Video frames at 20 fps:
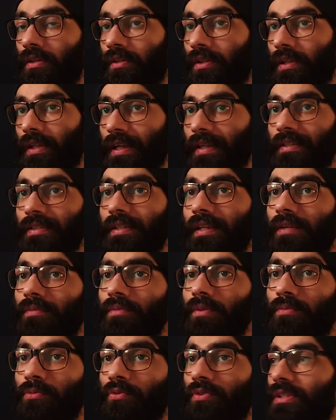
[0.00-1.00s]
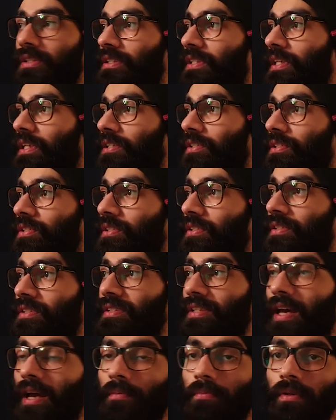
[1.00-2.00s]
The next time the music changes, it
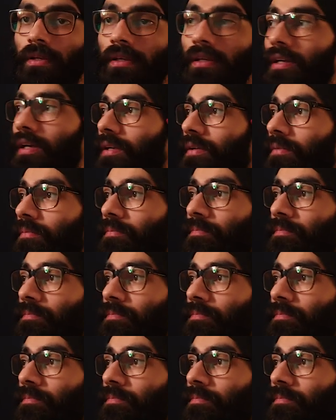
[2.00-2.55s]
is happening at